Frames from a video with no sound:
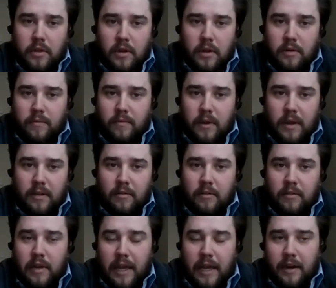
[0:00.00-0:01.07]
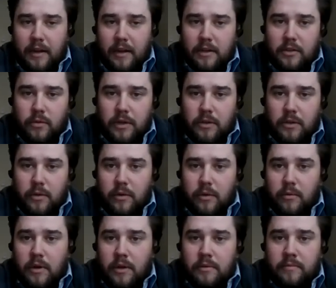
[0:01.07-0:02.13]
and heading into
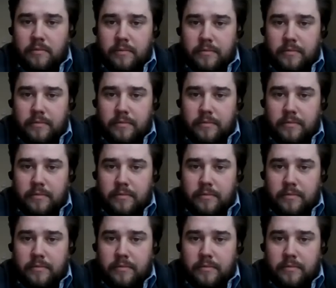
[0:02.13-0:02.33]
2021?